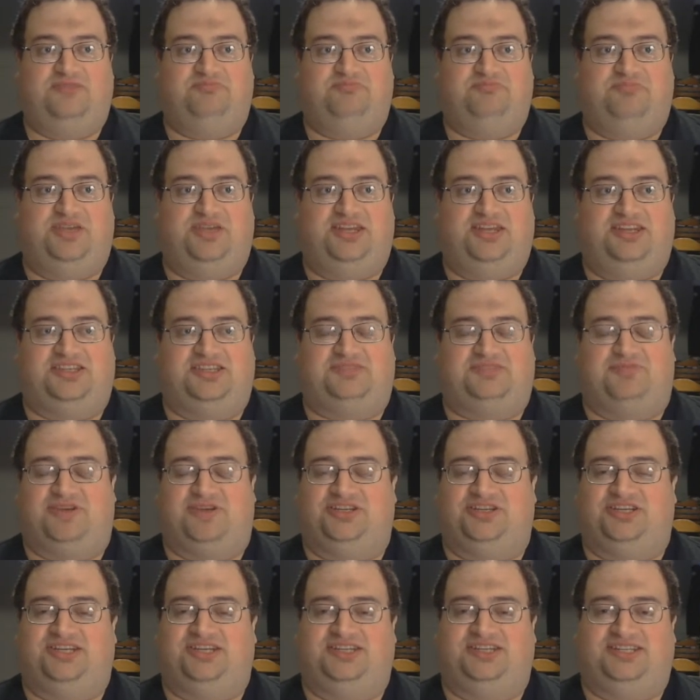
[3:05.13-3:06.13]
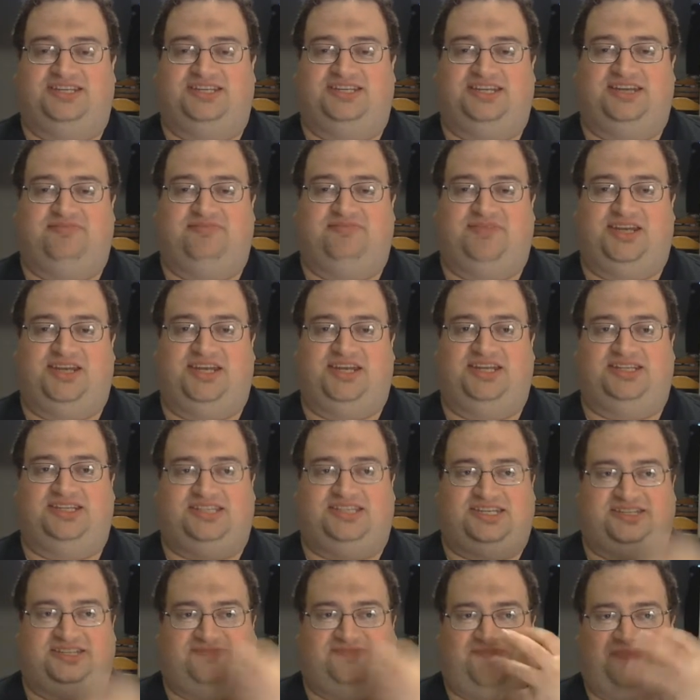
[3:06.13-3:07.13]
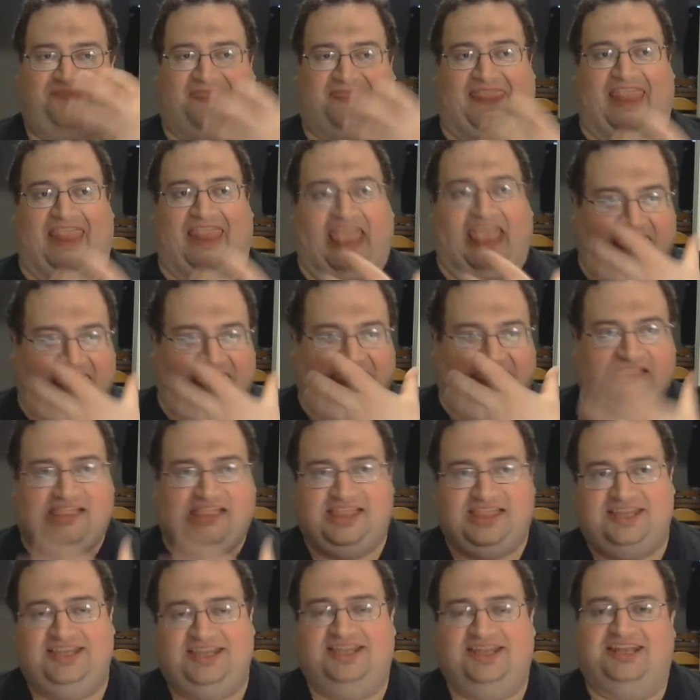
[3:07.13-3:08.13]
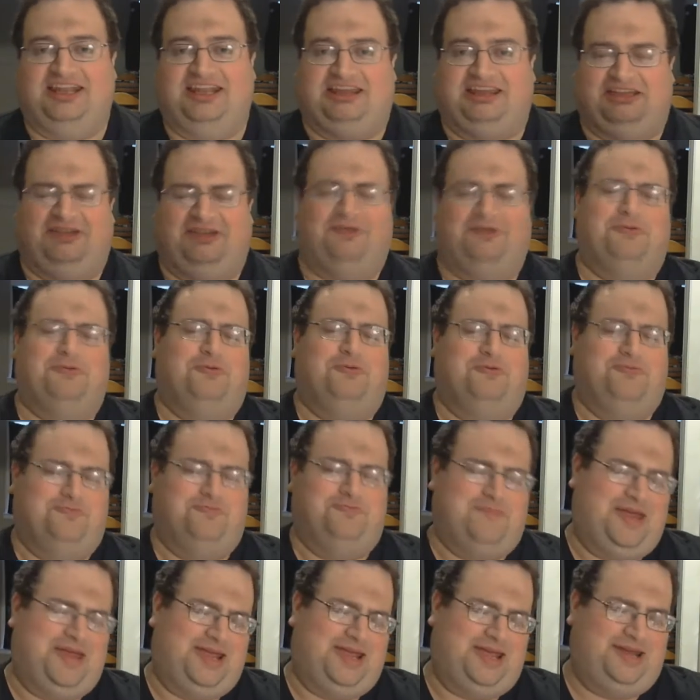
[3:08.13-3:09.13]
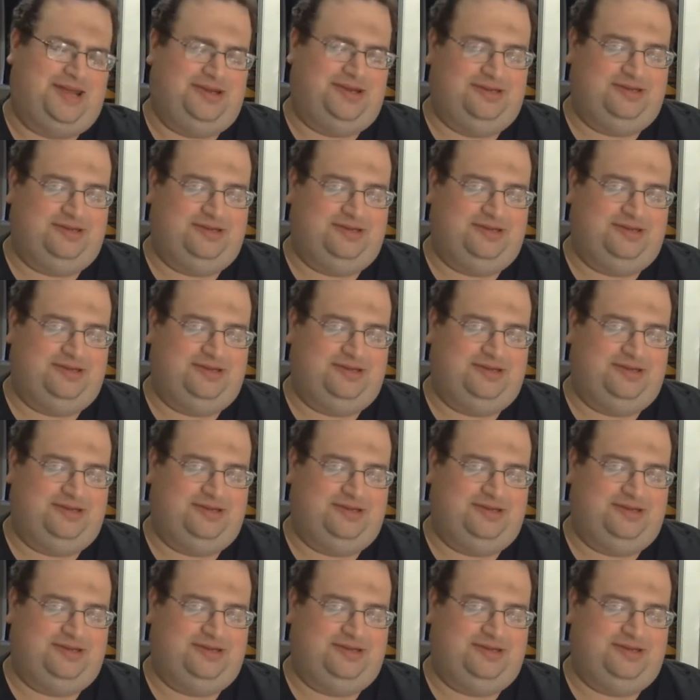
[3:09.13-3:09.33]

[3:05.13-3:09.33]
penis munching scene. I mean, it's just like, oh man.